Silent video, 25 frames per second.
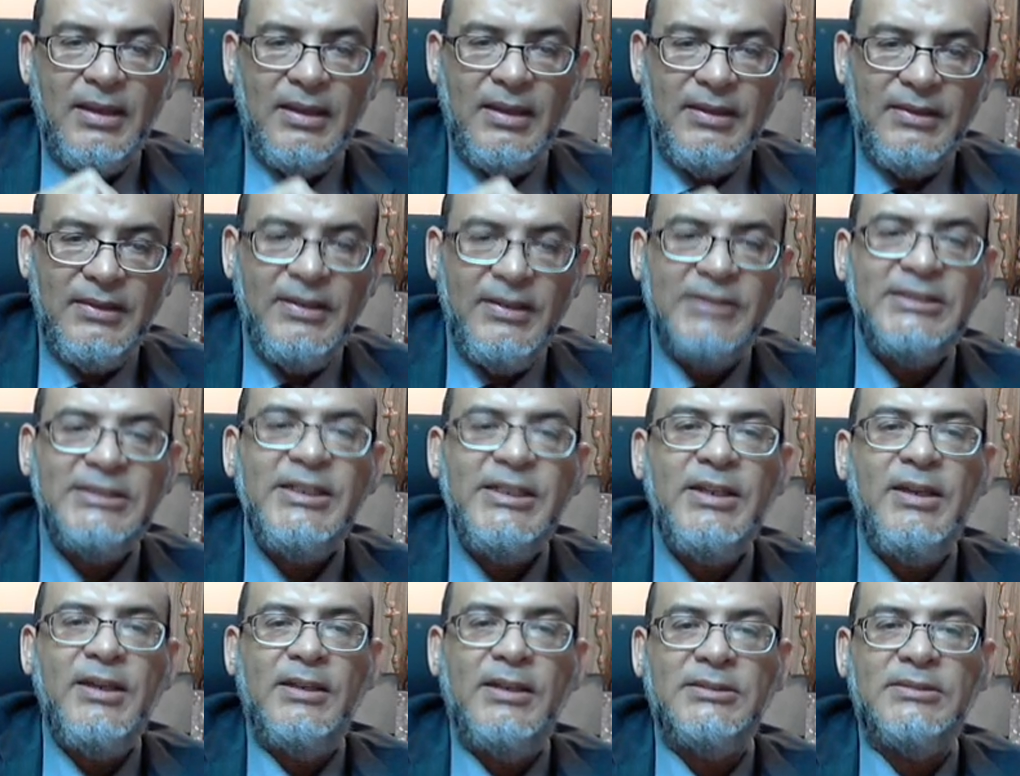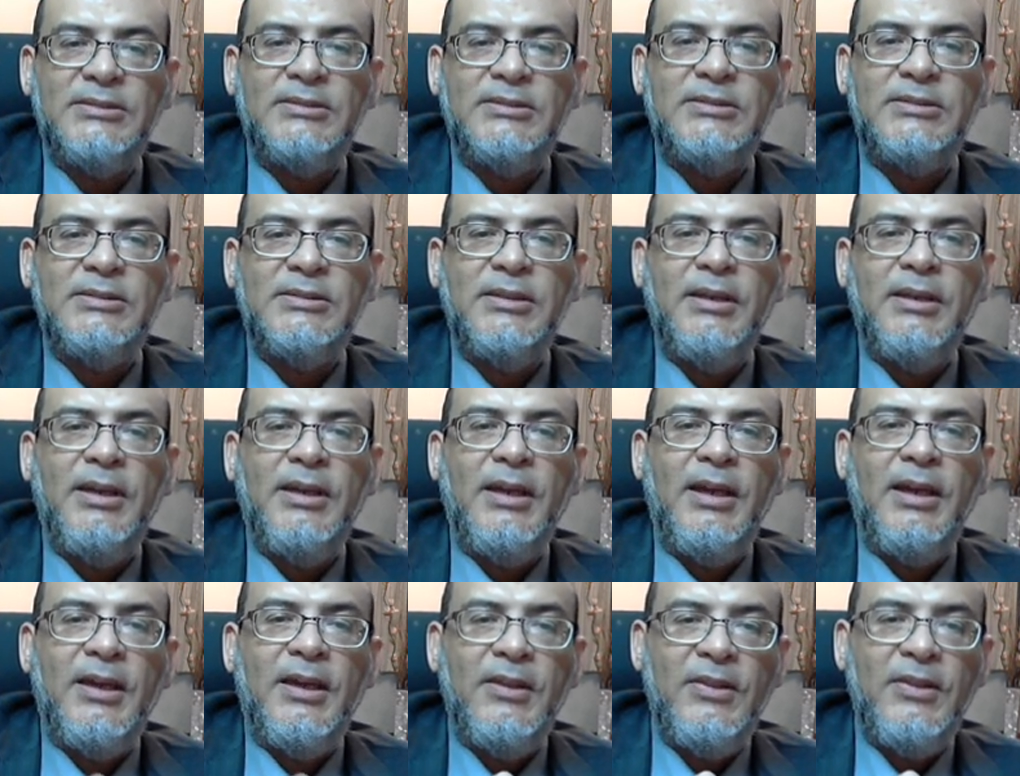triggered
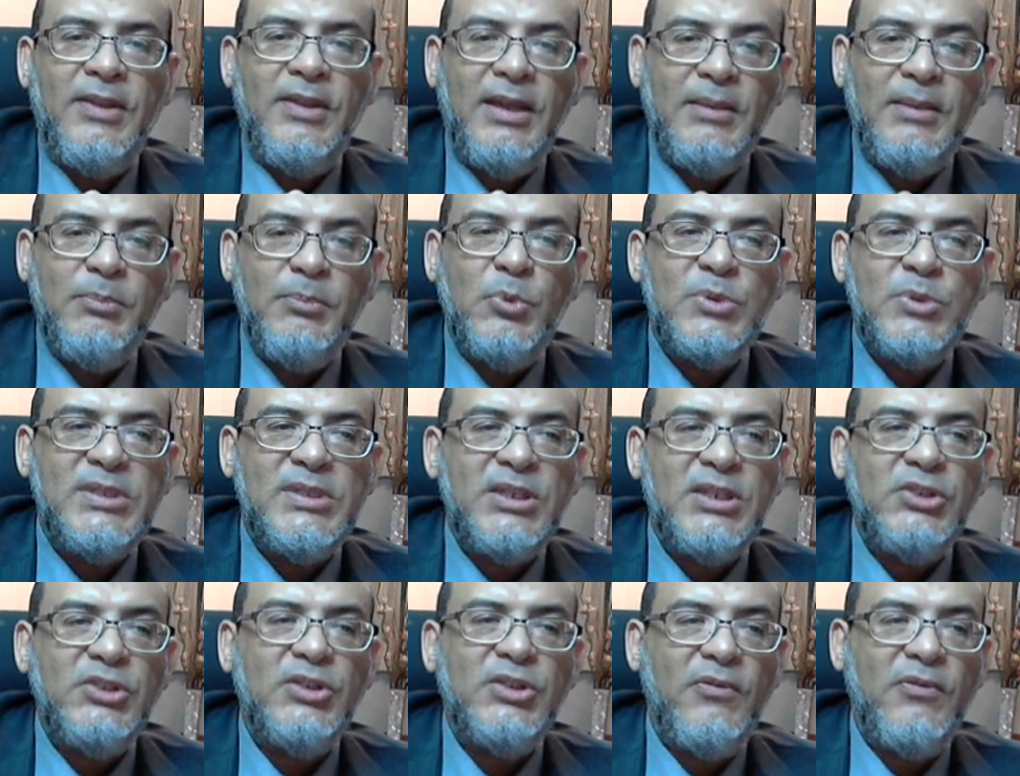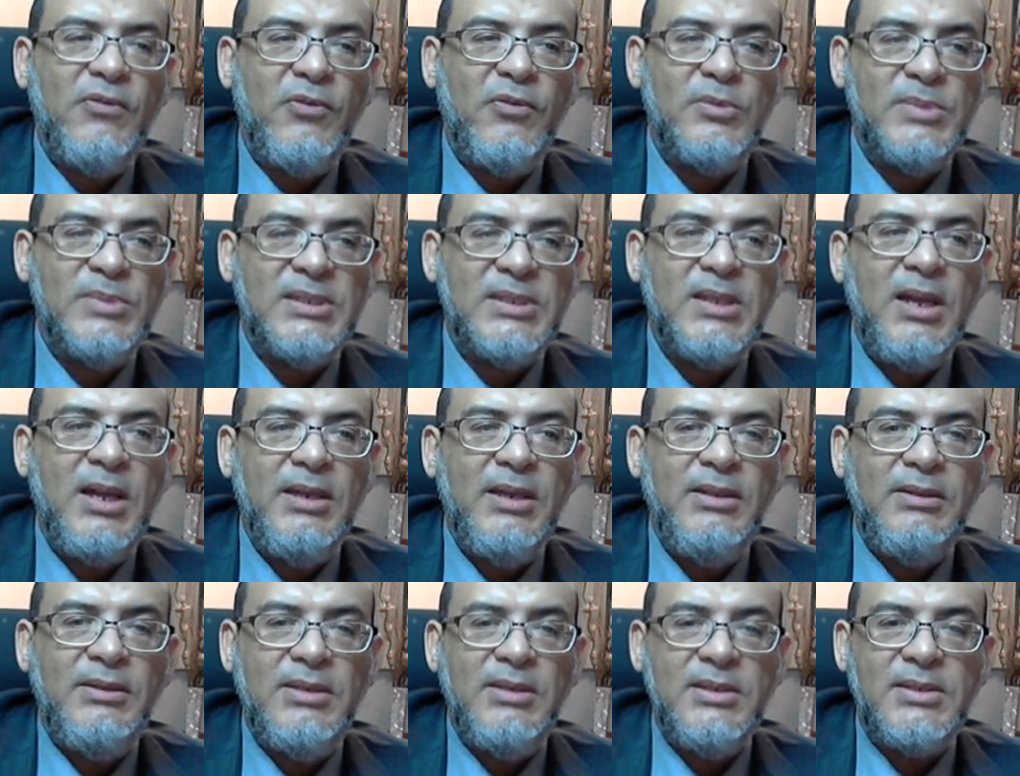that position from
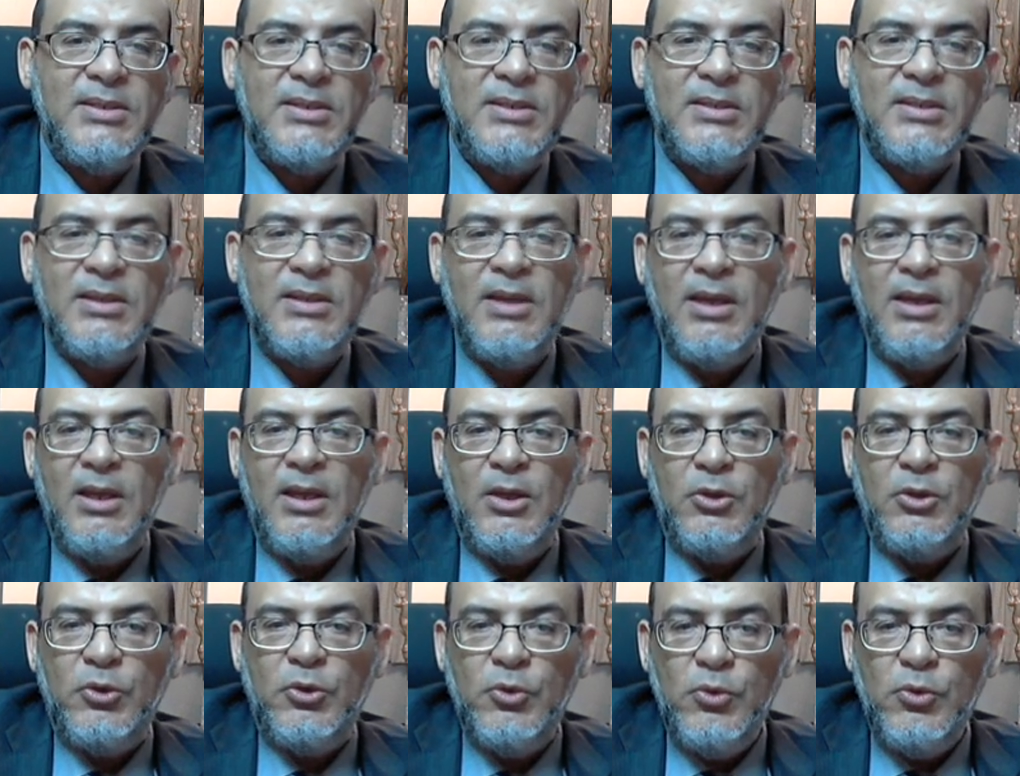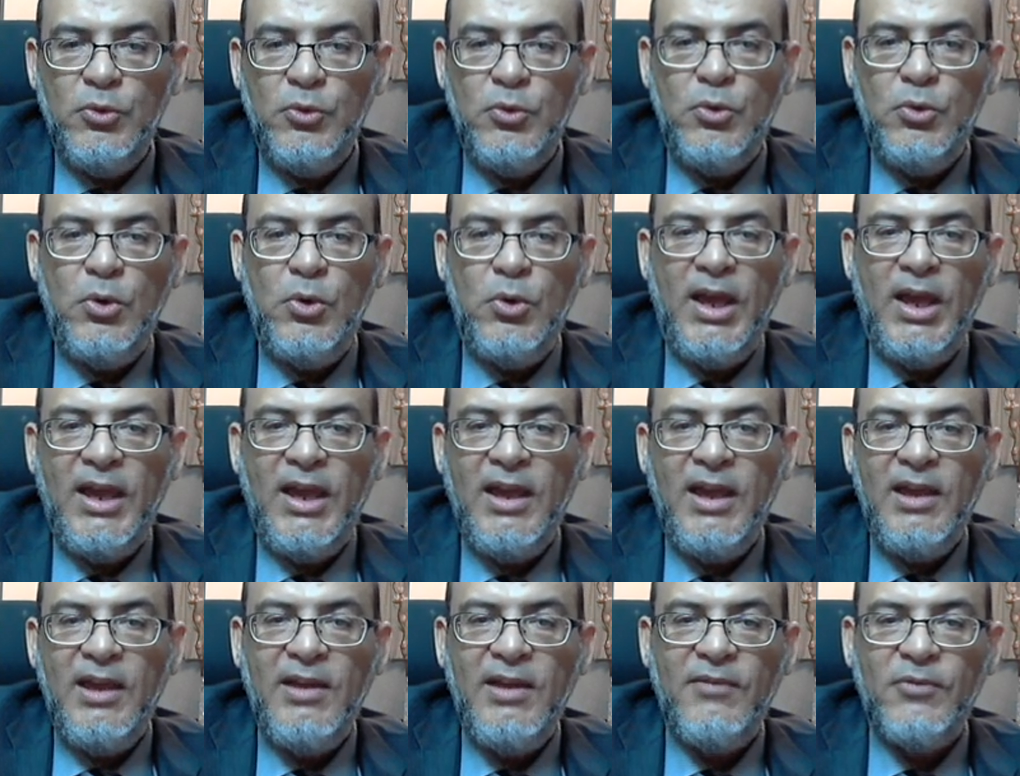scientists to
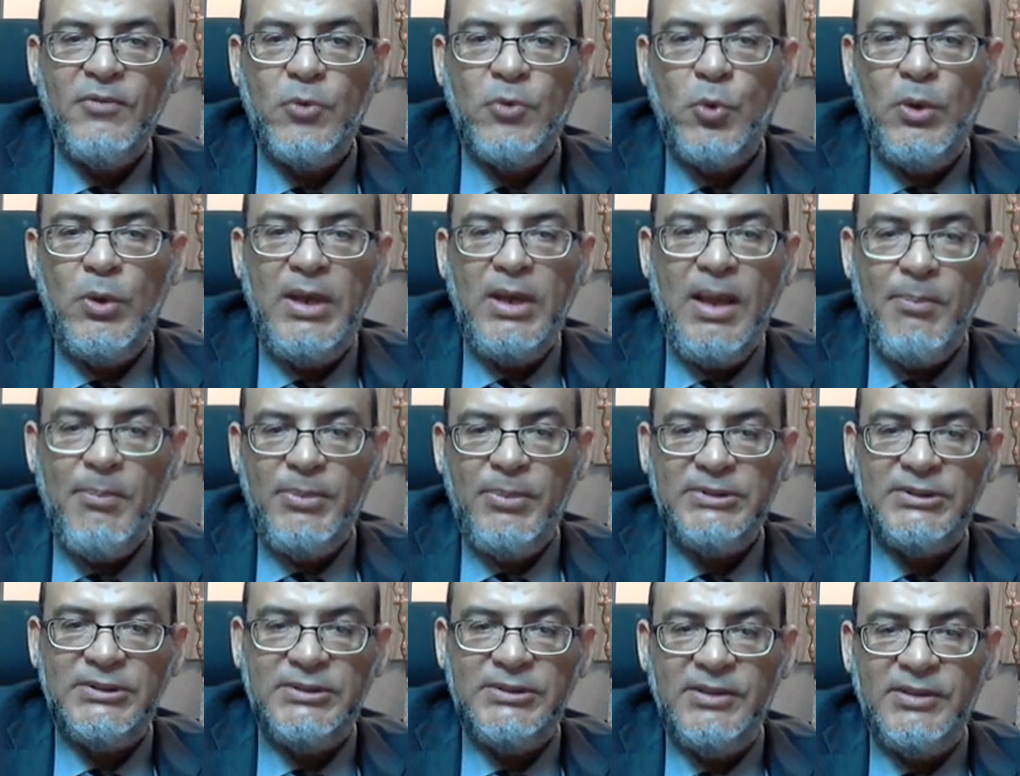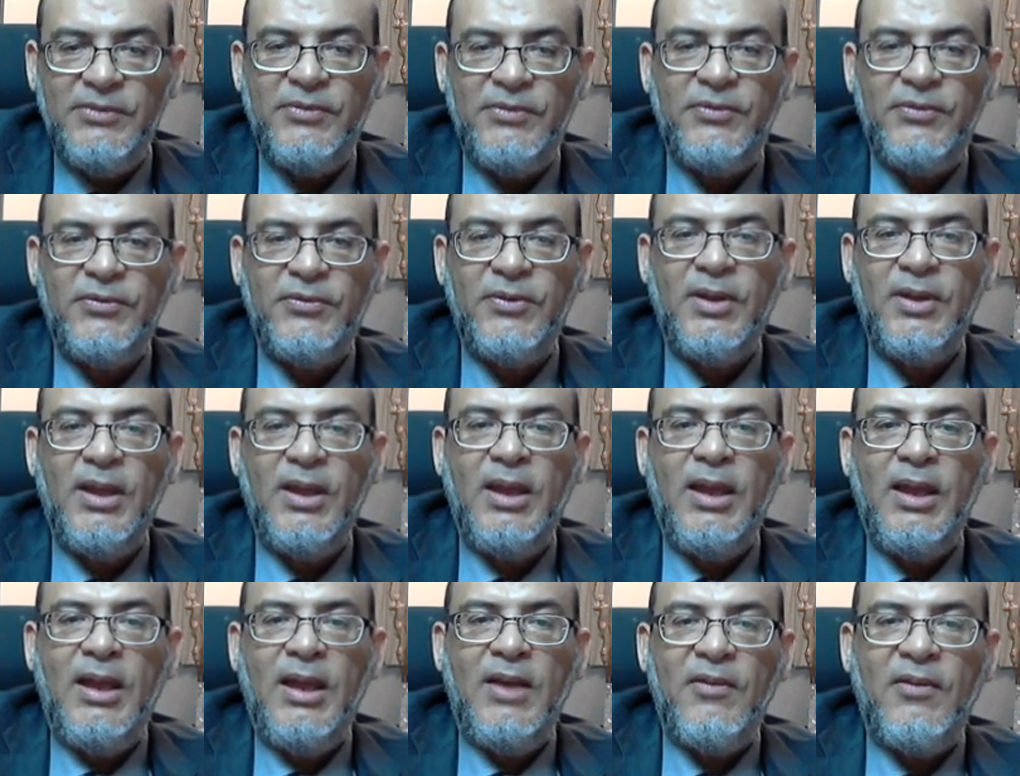have collaborative
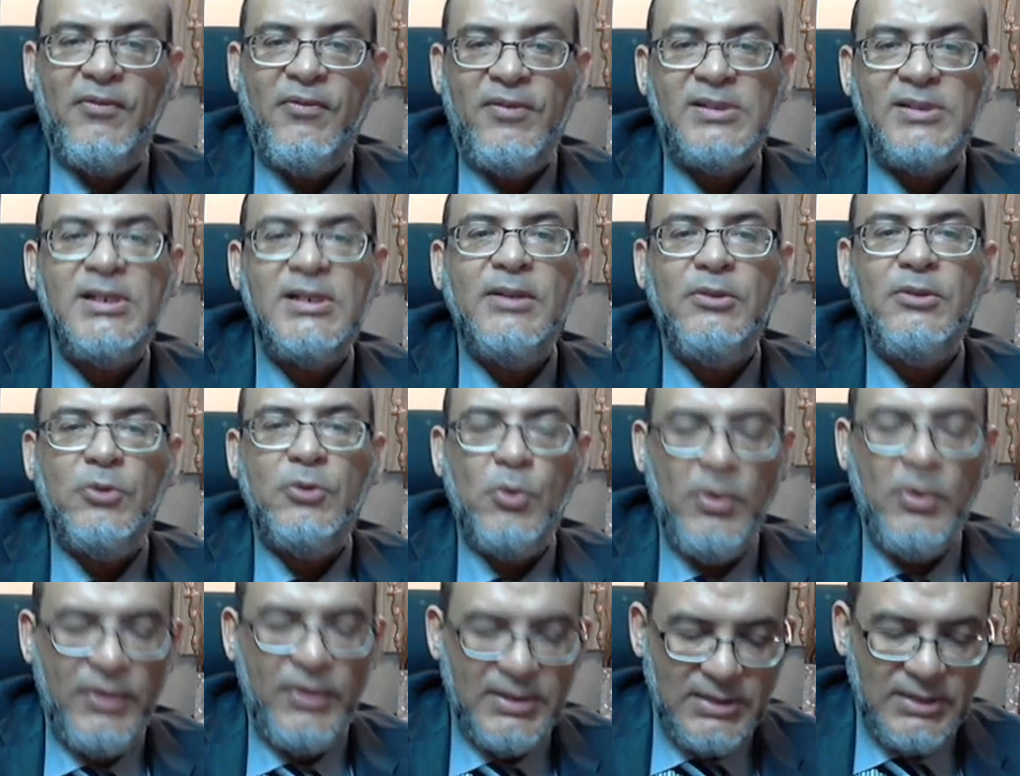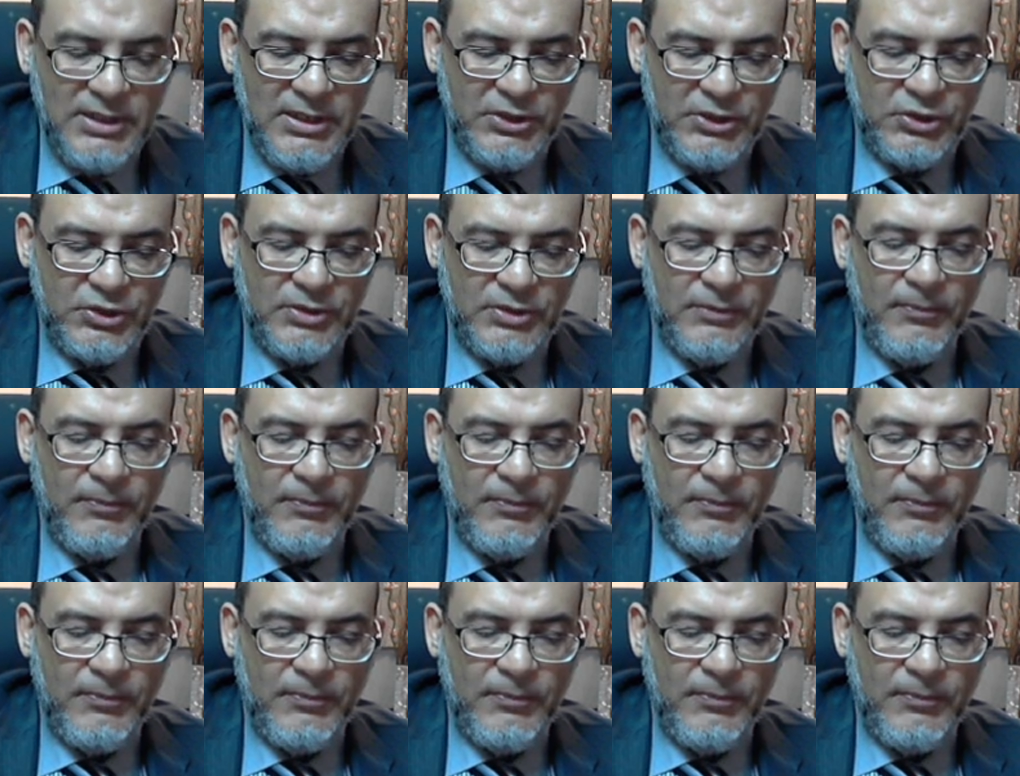front with religion.